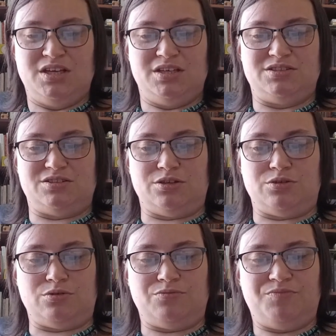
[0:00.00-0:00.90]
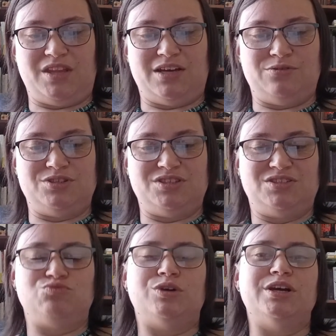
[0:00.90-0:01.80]
So that
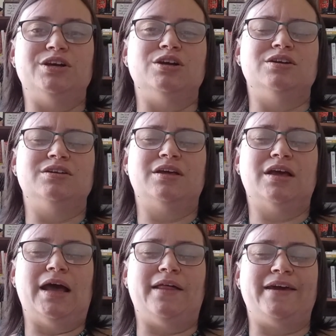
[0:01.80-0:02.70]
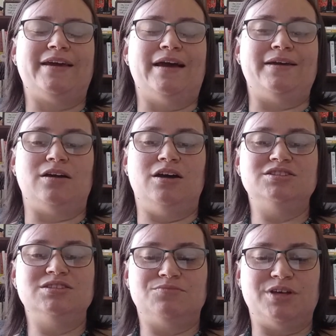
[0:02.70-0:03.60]
was where uh, like I
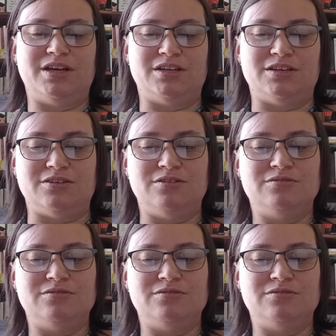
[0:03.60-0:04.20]
contemplated